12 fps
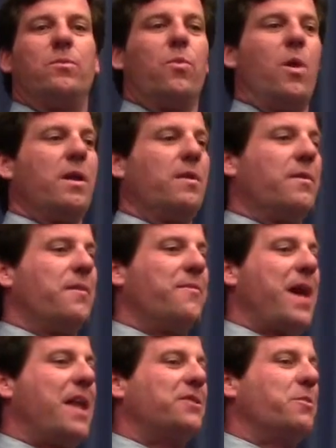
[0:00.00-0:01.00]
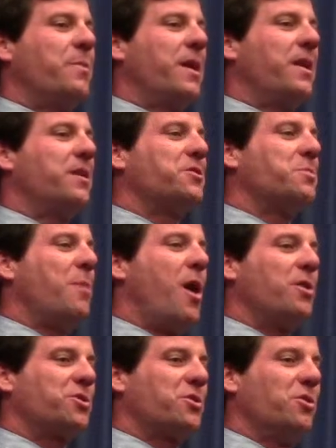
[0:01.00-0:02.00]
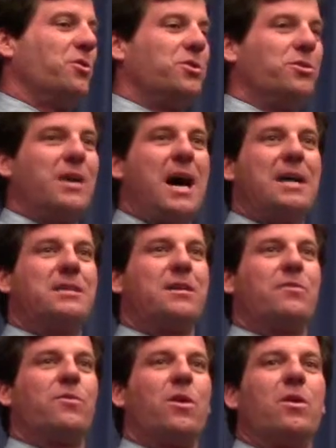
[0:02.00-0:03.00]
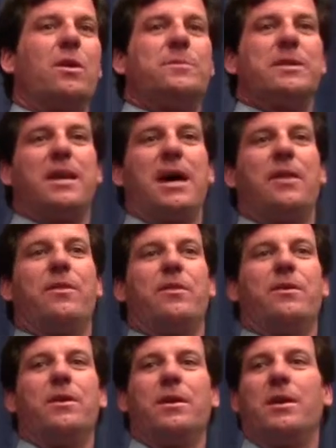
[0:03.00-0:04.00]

One of the advantages of being in a small school is you guys have grown up together